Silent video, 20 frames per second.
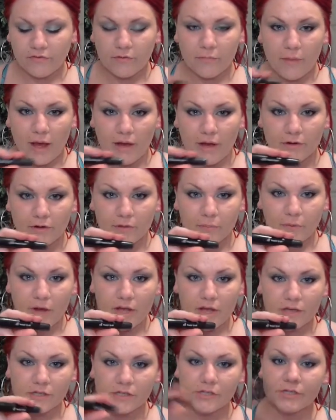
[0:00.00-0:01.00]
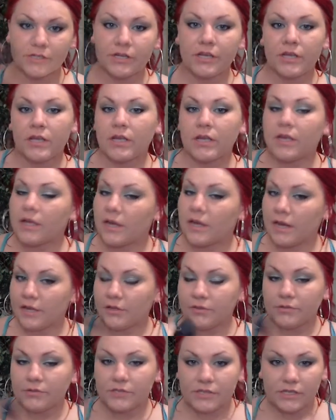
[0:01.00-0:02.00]
powder brush, and I
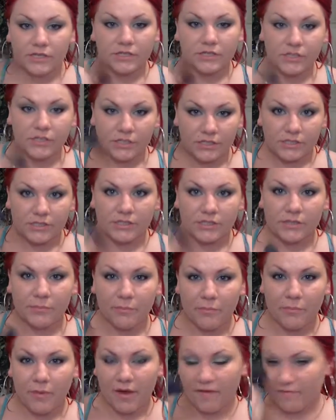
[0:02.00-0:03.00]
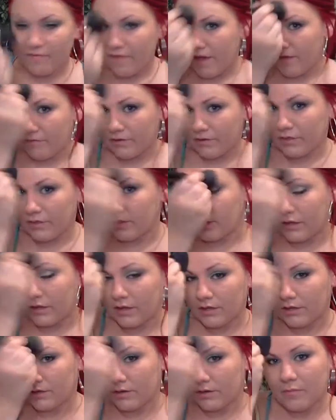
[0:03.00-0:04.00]
use this just to buff everything
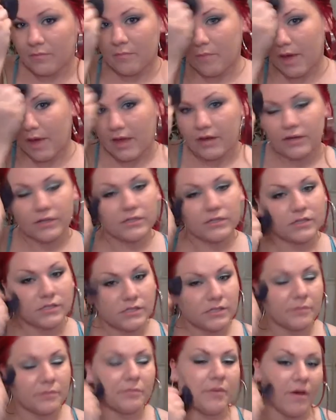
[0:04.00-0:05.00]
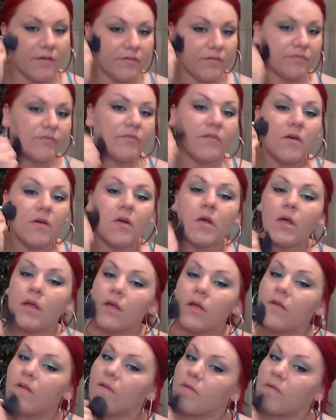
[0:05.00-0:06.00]
in better, just to buff
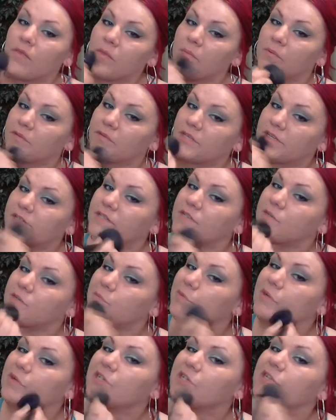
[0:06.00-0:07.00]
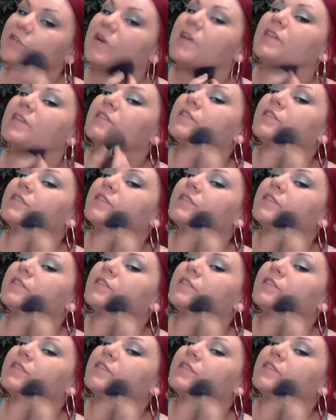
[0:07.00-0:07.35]
the tinted moisturizer